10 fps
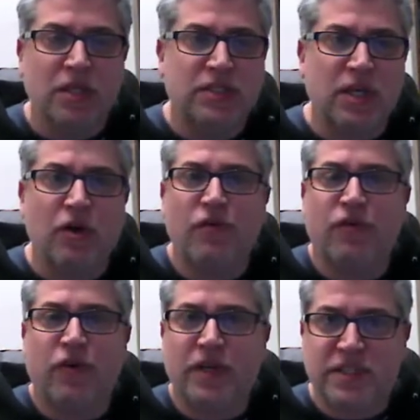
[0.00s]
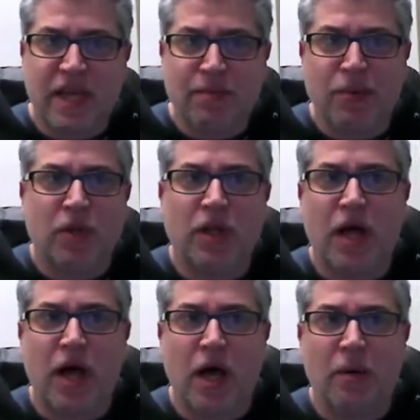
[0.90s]
So for
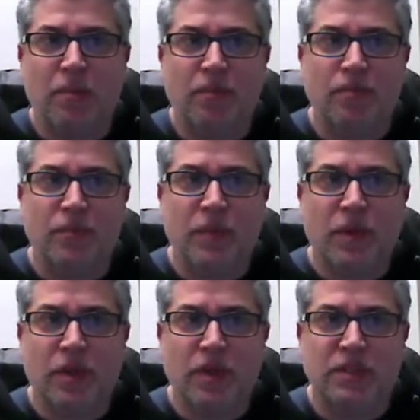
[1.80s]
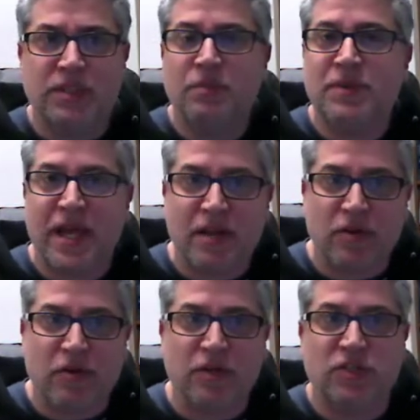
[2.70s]
example, um, some
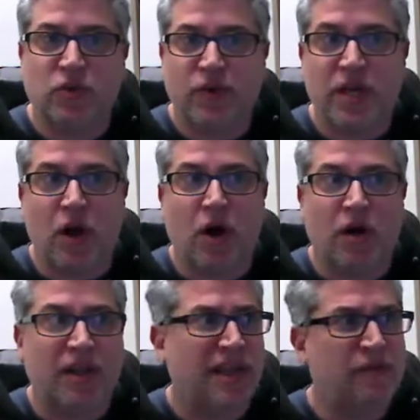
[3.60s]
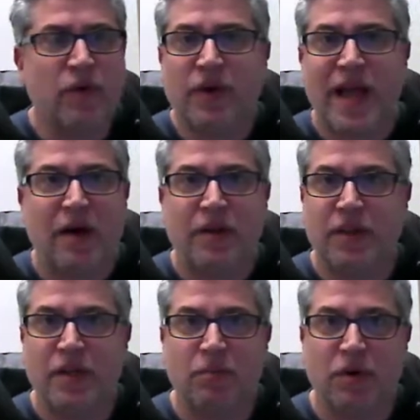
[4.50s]
data that are discrete are like if we were
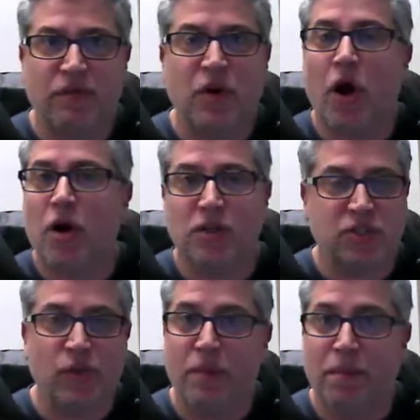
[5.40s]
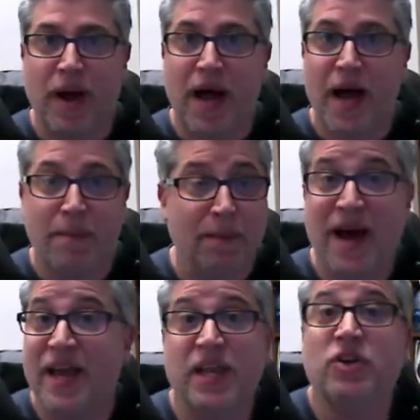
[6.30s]
counting the number of cars that went by,
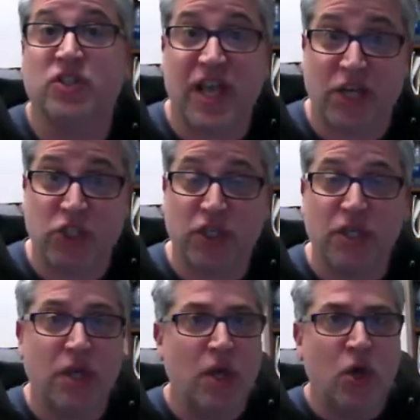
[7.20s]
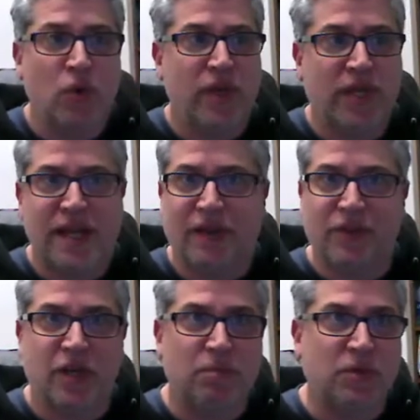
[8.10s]
by an intersection, we could
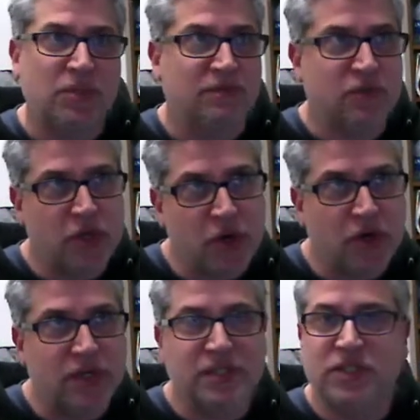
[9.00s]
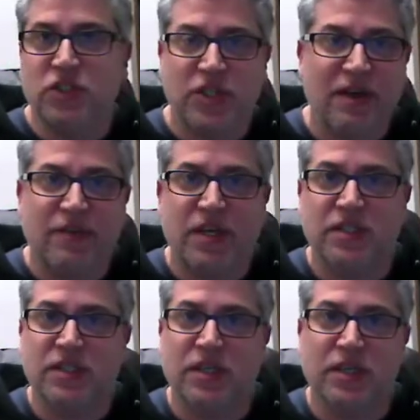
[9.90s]
count the numbers of Toyotas and
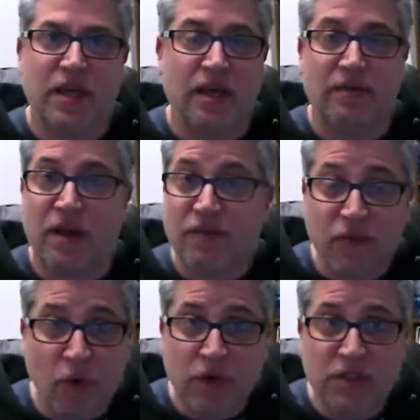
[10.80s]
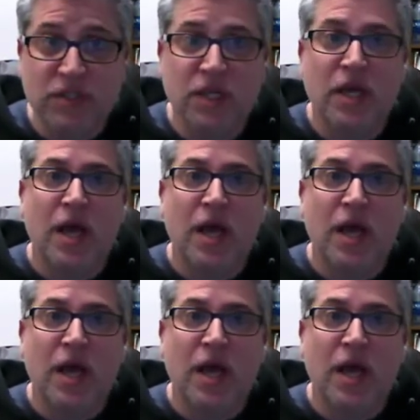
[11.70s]
Chevys and, and, and Fords.